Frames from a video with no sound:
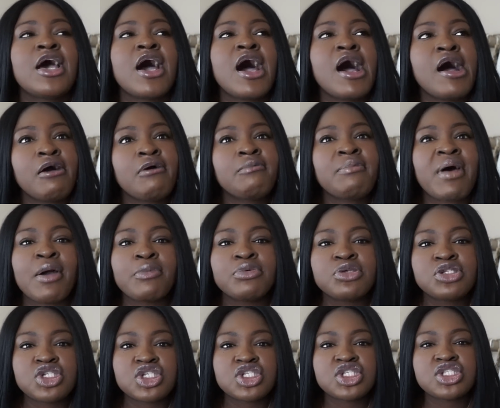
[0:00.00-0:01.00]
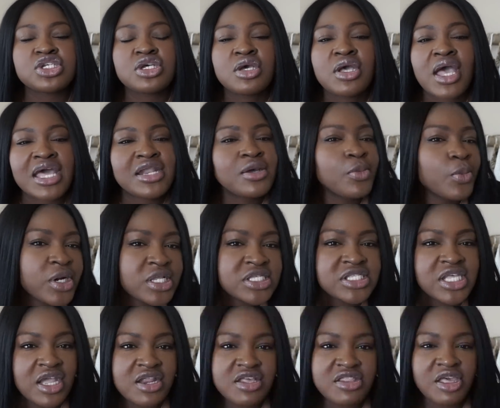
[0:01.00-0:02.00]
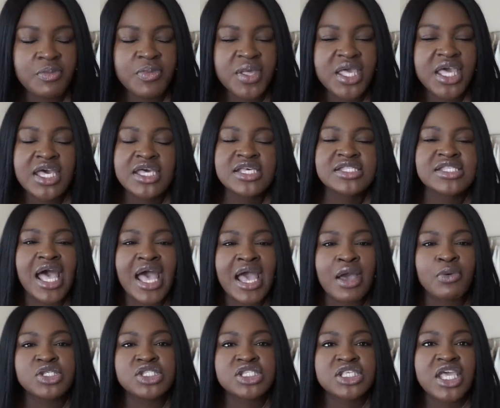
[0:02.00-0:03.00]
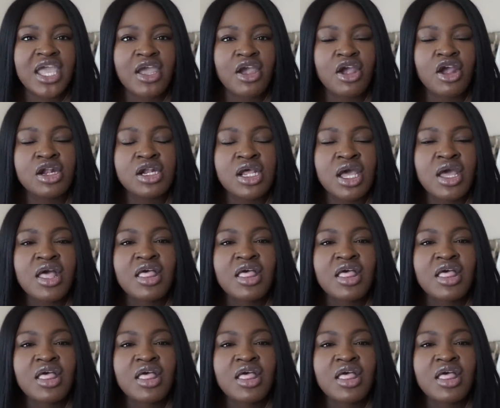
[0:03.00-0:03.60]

I didn't want to say anything because I was scared